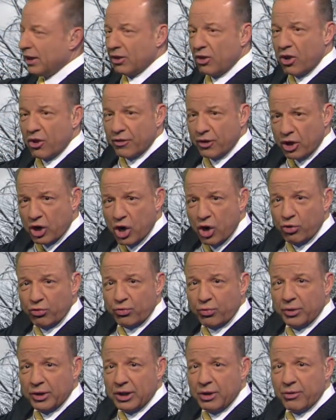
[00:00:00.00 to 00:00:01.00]
along the
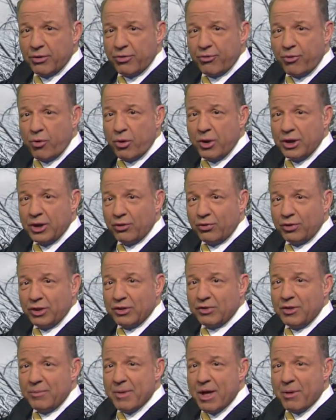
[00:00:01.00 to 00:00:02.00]
coast, really, with forty to
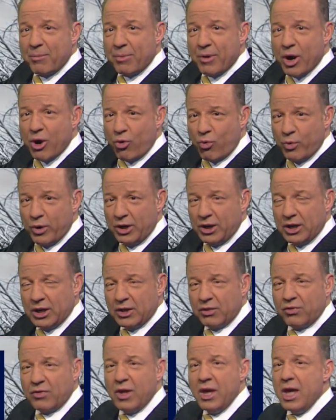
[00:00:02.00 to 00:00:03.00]
sixty mile per hour wind
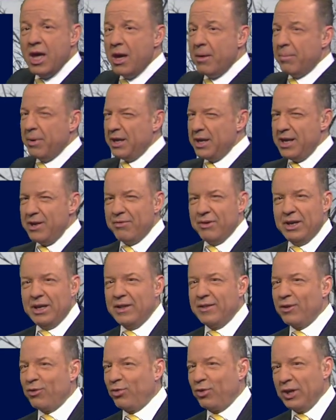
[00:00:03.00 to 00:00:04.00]
gusts, but even in
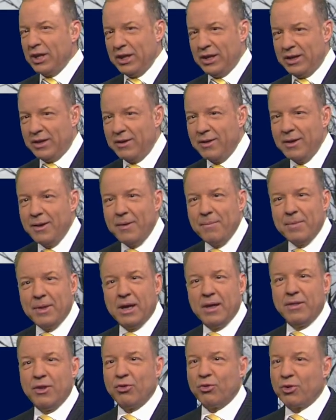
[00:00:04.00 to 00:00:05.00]
the city.
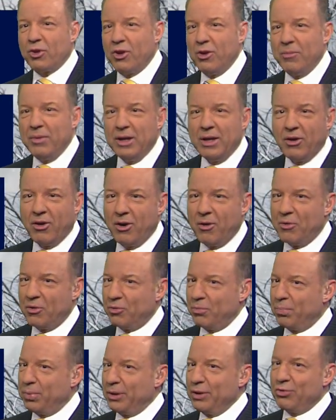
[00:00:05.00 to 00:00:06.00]
Uh, there's going to be
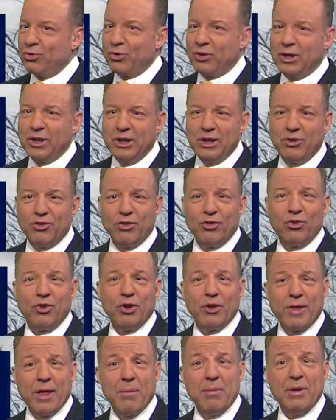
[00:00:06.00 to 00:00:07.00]
almost blizzard conditions. You
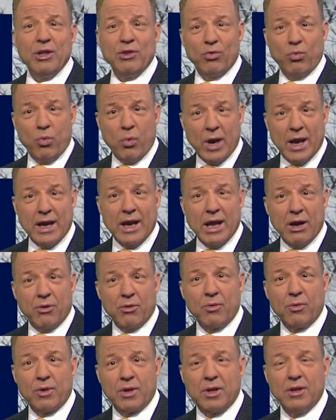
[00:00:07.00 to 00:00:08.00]
know, that means whiteout
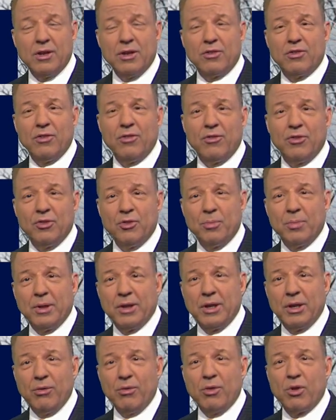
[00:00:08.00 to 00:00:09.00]
conditions,
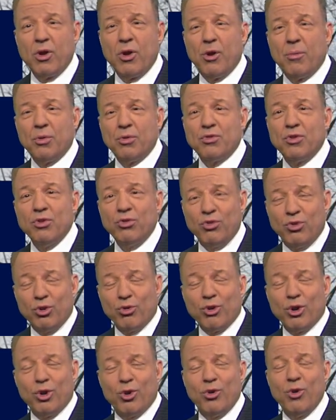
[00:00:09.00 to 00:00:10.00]
visibility almost to
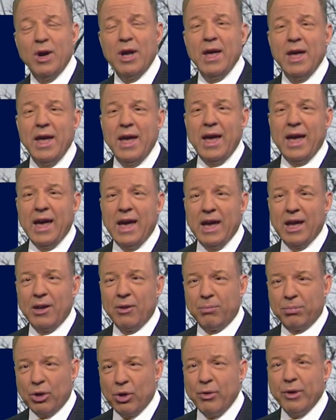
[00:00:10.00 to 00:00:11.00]
zero,
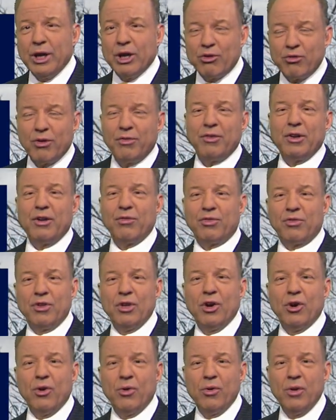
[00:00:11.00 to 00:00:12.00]
and blowing and drifting of
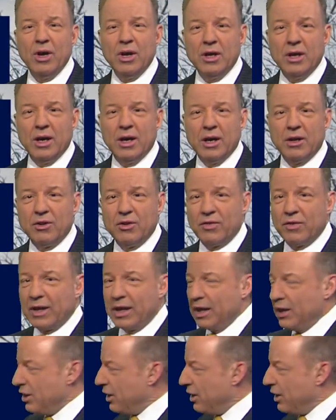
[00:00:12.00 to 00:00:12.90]
snow. Uh, just again,